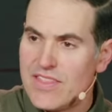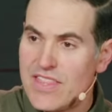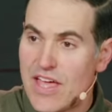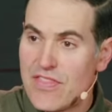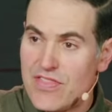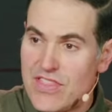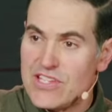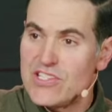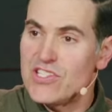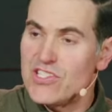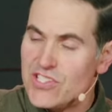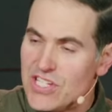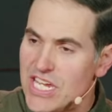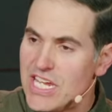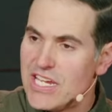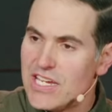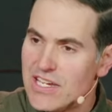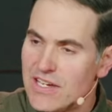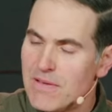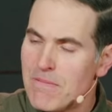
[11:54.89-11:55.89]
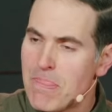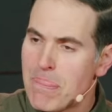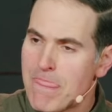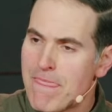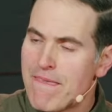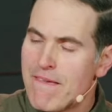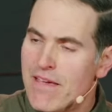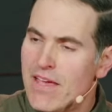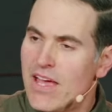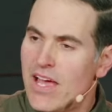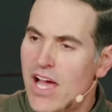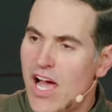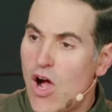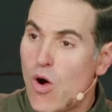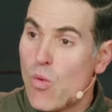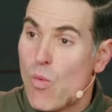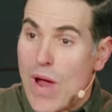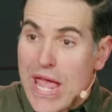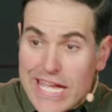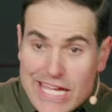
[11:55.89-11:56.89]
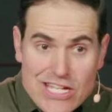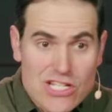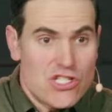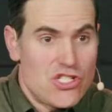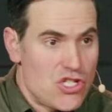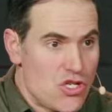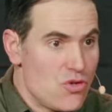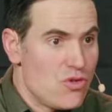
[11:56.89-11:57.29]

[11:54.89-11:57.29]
that this scene awakens